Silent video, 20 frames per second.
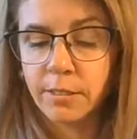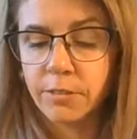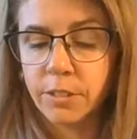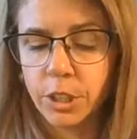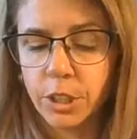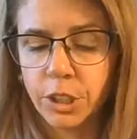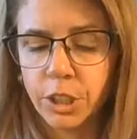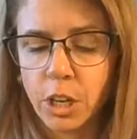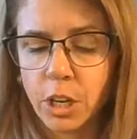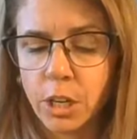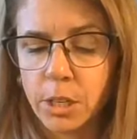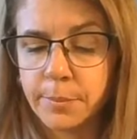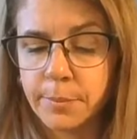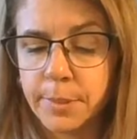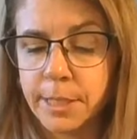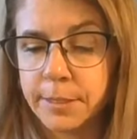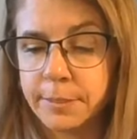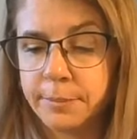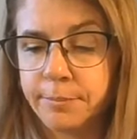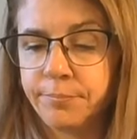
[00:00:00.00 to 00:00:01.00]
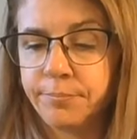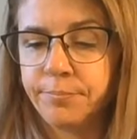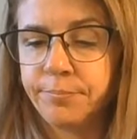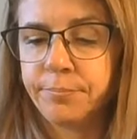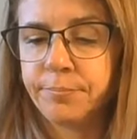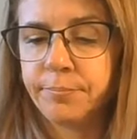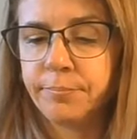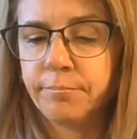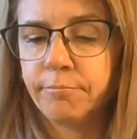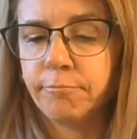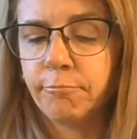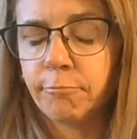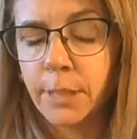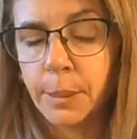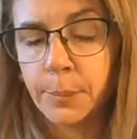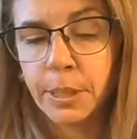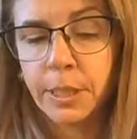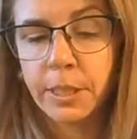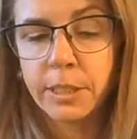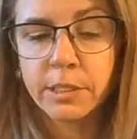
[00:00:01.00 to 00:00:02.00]
of their karma.
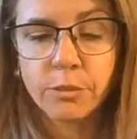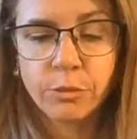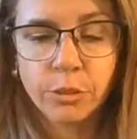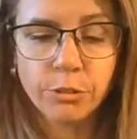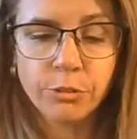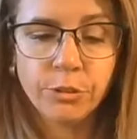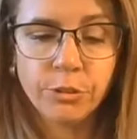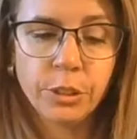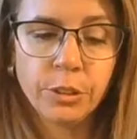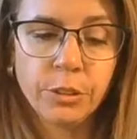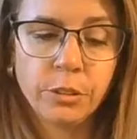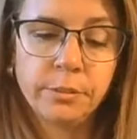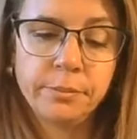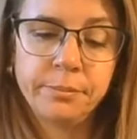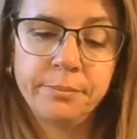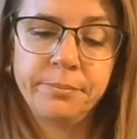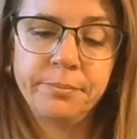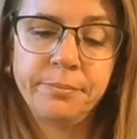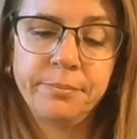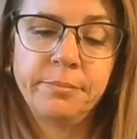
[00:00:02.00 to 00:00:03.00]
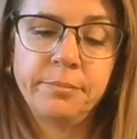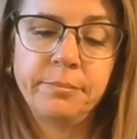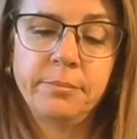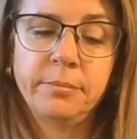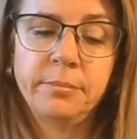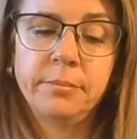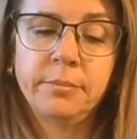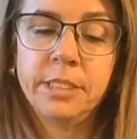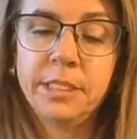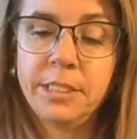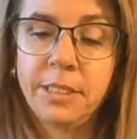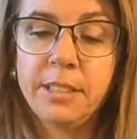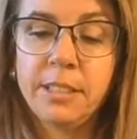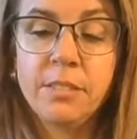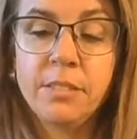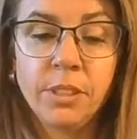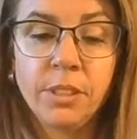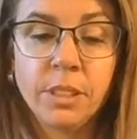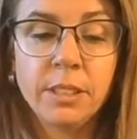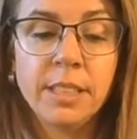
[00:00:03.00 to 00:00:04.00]
Maybe that's for a few. It
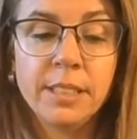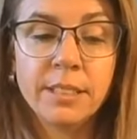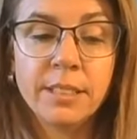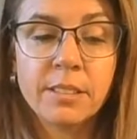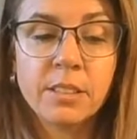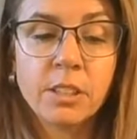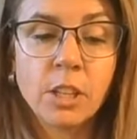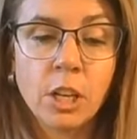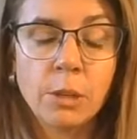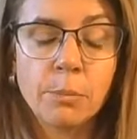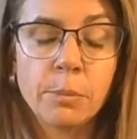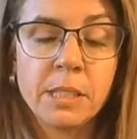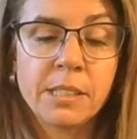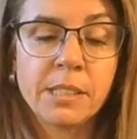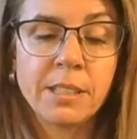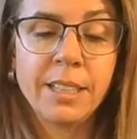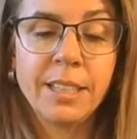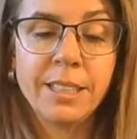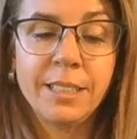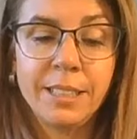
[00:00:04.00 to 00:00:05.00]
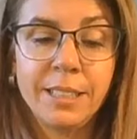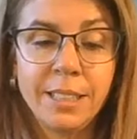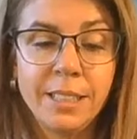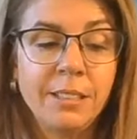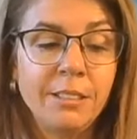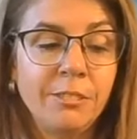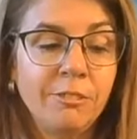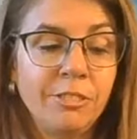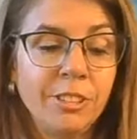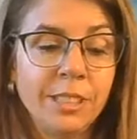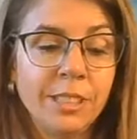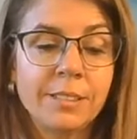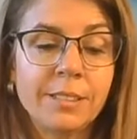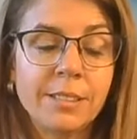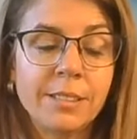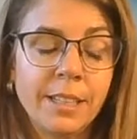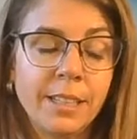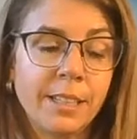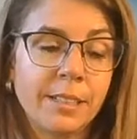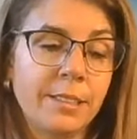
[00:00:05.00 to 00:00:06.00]
does feel like this karma's landing and it
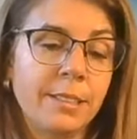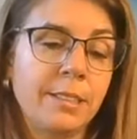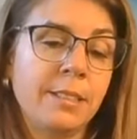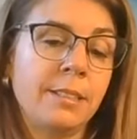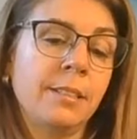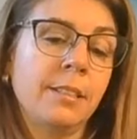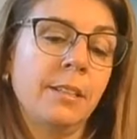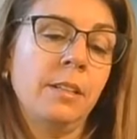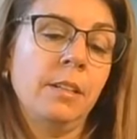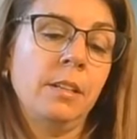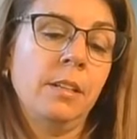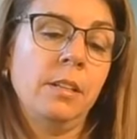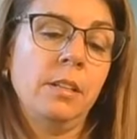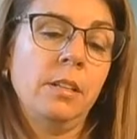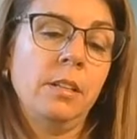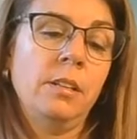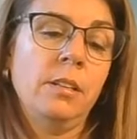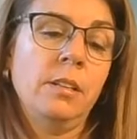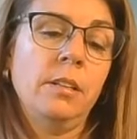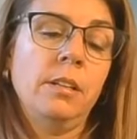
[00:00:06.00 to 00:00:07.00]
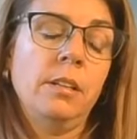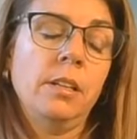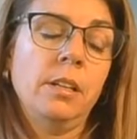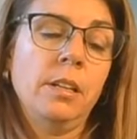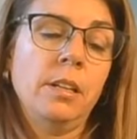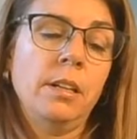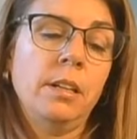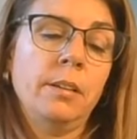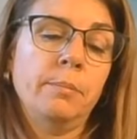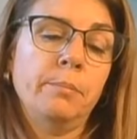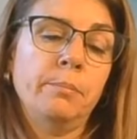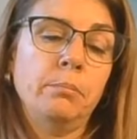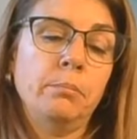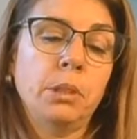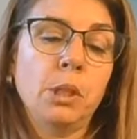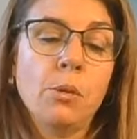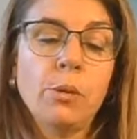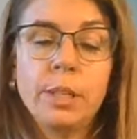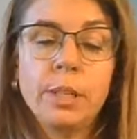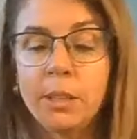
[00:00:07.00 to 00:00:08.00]
feels like it's um,
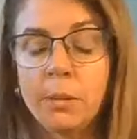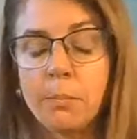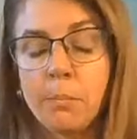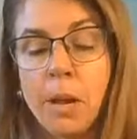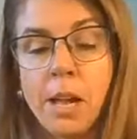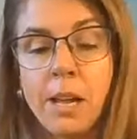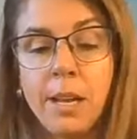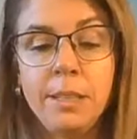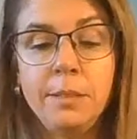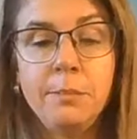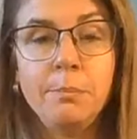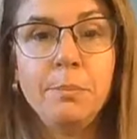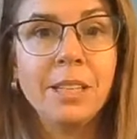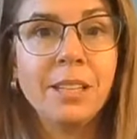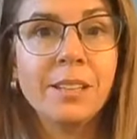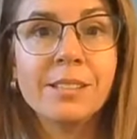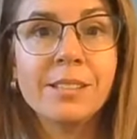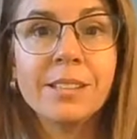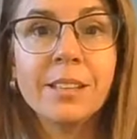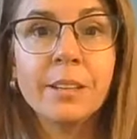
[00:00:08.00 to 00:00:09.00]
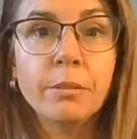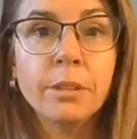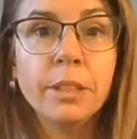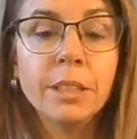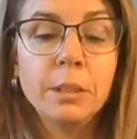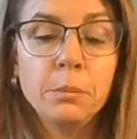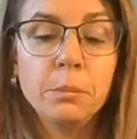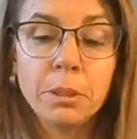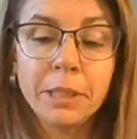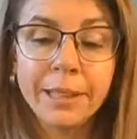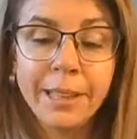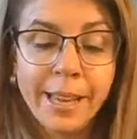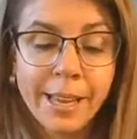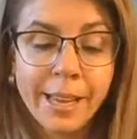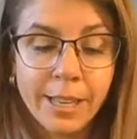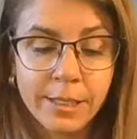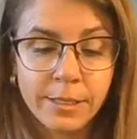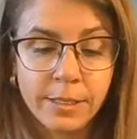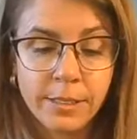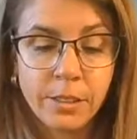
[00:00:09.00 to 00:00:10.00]
blowing their mind because they really
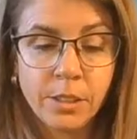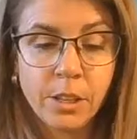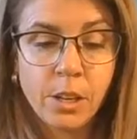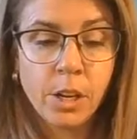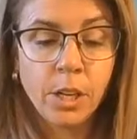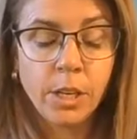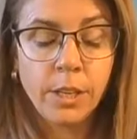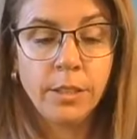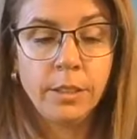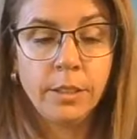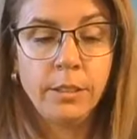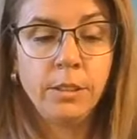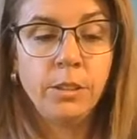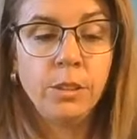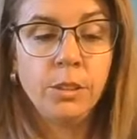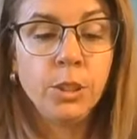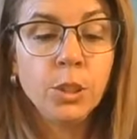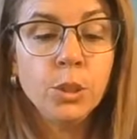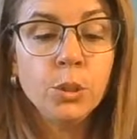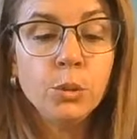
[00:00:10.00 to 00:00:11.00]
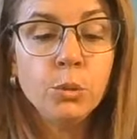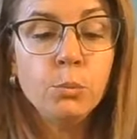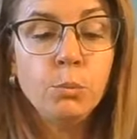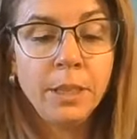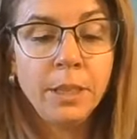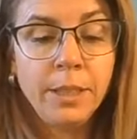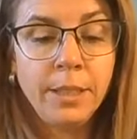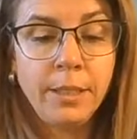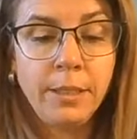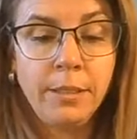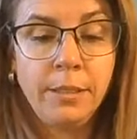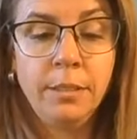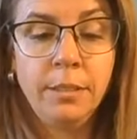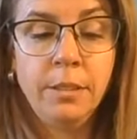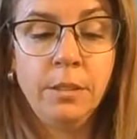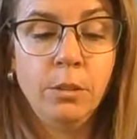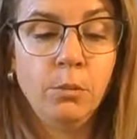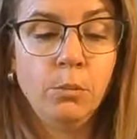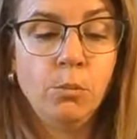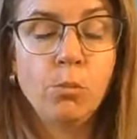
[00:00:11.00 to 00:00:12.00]
planned on you
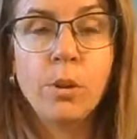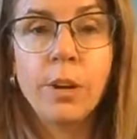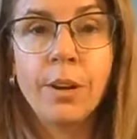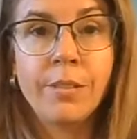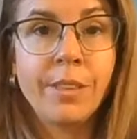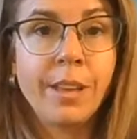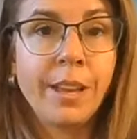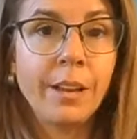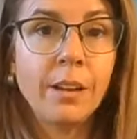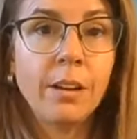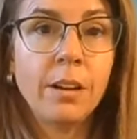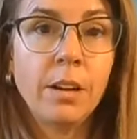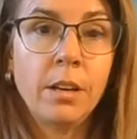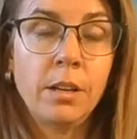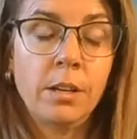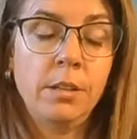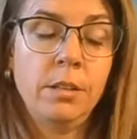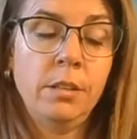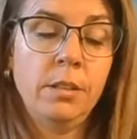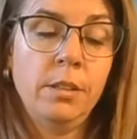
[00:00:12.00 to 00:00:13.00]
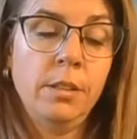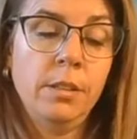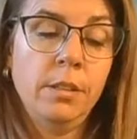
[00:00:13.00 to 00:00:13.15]
being where they are